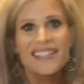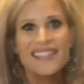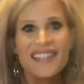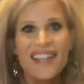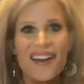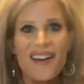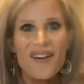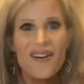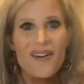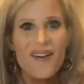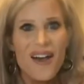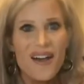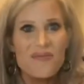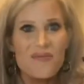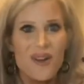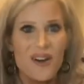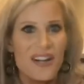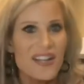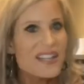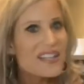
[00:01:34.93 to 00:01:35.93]
So I
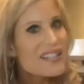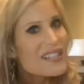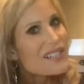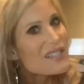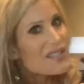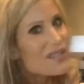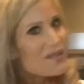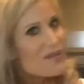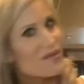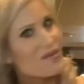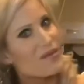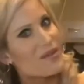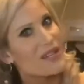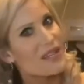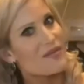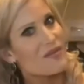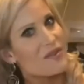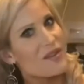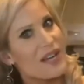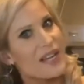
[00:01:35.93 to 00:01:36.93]
wanted to
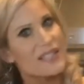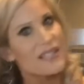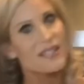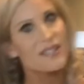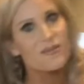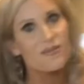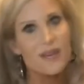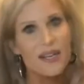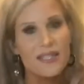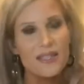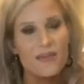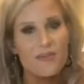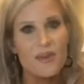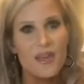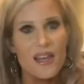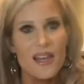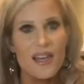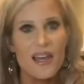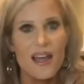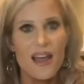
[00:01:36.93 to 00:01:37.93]
give you guys this
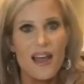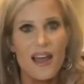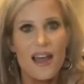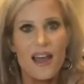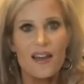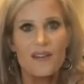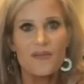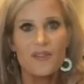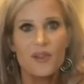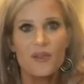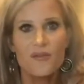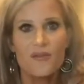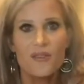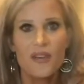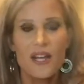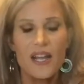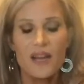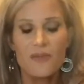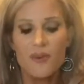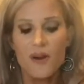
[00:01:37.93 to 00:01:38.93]
recipe, and feel
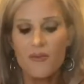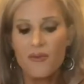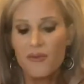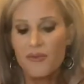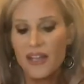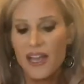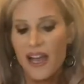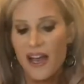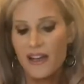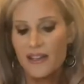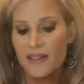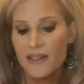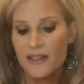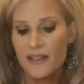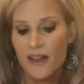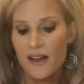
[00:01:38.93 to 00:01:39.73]
free, it probably has